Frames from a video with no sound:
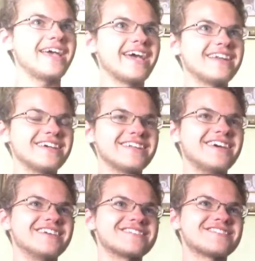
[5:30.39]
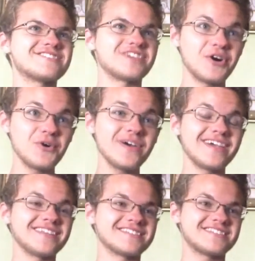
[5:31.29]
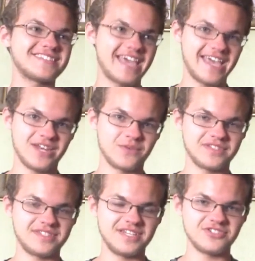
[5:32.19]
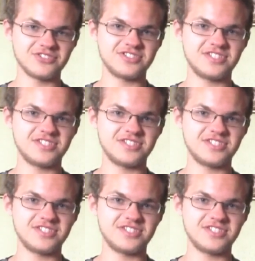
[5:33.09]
and it is so insane what the teachers